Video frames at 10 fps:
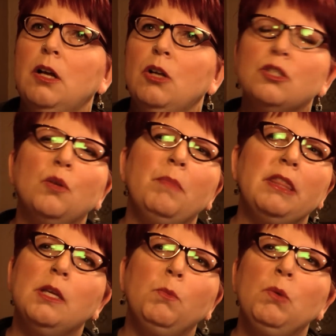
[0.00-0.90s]
also
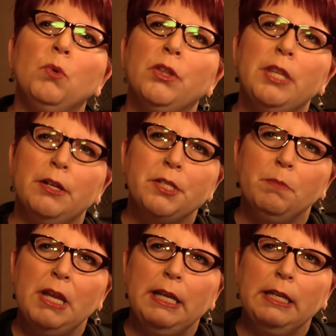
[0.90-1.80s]
meant that we weren't there
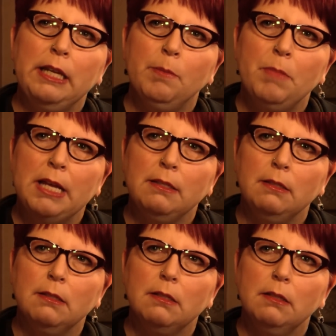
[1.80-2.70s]
to make any
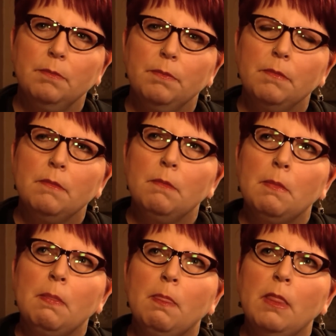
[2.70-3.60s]
amends.
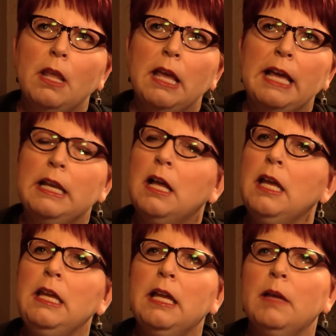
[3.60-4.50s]
And
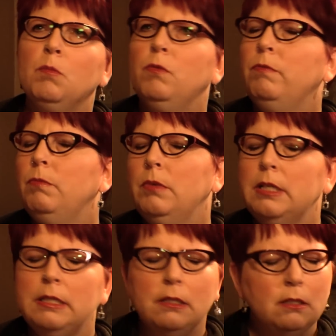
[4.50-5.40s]
I am
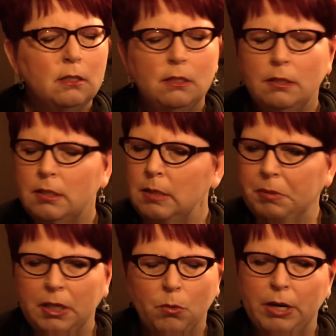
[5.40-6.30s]

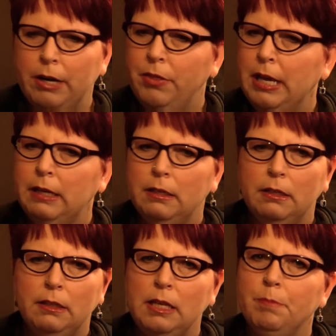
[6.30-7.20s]
deeply aware that
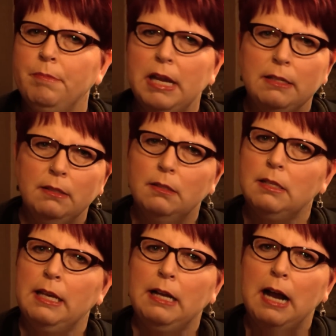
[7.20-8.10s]
the amends
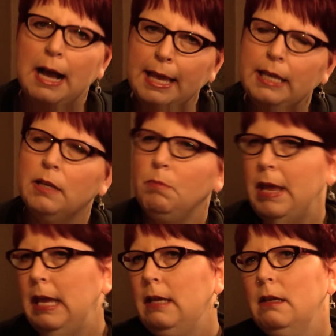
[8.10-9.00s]
that I can
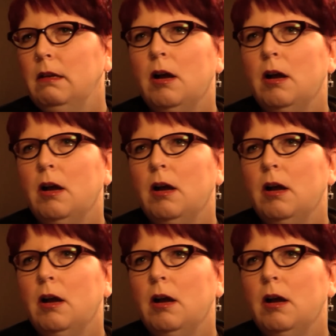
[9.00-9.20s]
make